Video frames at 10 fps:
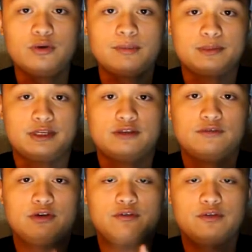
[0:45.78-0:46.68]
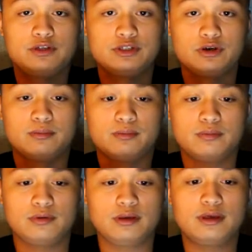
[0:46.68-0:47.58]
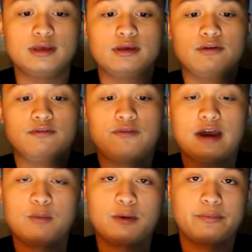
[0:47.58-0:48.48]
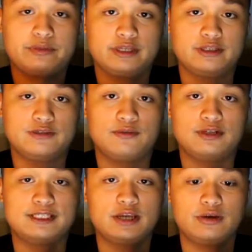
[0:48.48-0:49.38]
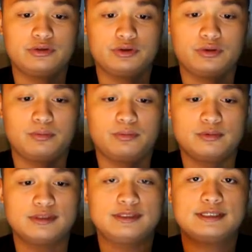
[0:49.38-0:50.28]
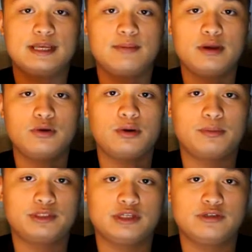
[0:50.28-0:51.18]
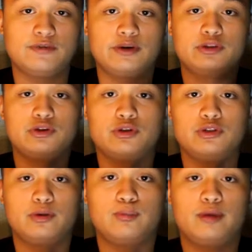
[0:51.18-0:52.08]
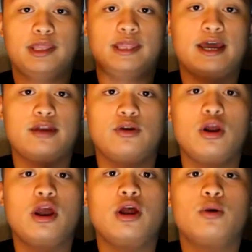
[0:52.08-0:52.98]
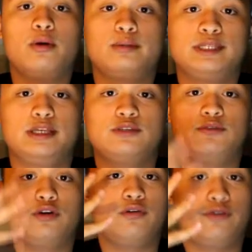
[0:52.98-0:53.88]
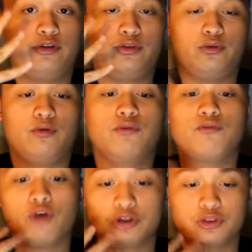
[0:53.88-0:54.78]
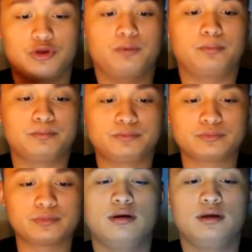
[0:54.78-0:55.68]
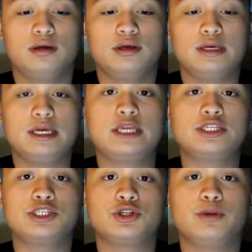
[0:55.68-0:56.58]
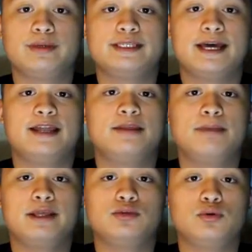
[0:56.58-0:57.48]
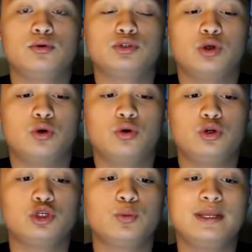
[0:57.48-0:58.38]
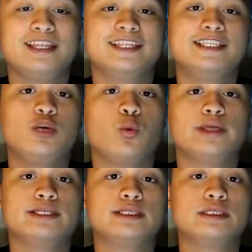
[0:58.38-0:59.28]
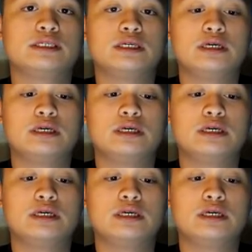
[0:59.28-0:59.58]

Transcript: represents for the first term, 5 represents for the second term, 7 represents for the third term, and 9 represents for the fourth term. Each term is added by 2. So usually in the sequence,